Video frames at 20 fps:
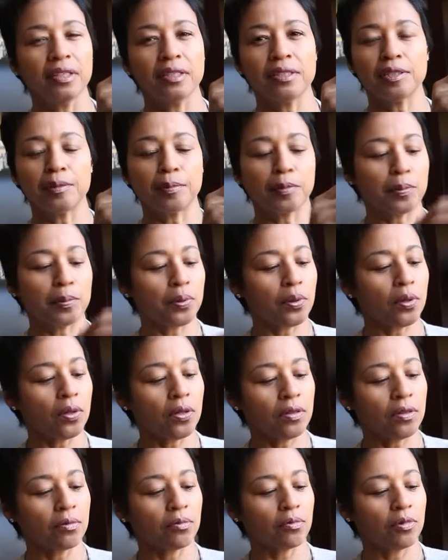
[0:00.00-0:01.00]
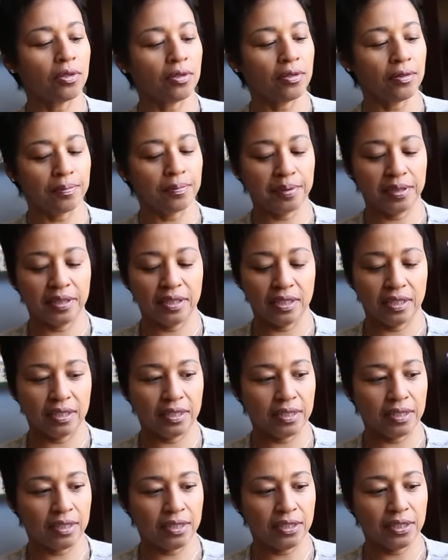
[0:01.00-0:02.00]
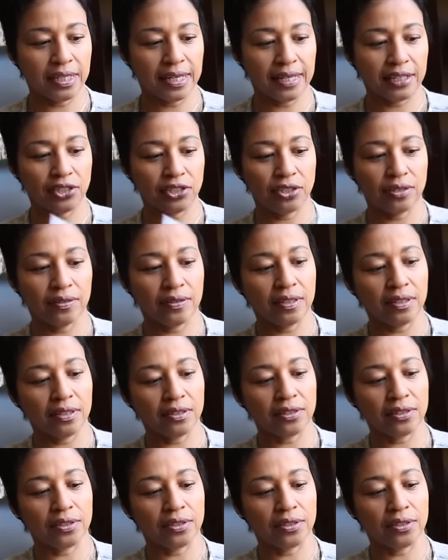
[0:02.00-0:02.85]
zipper pull will put an indentation there.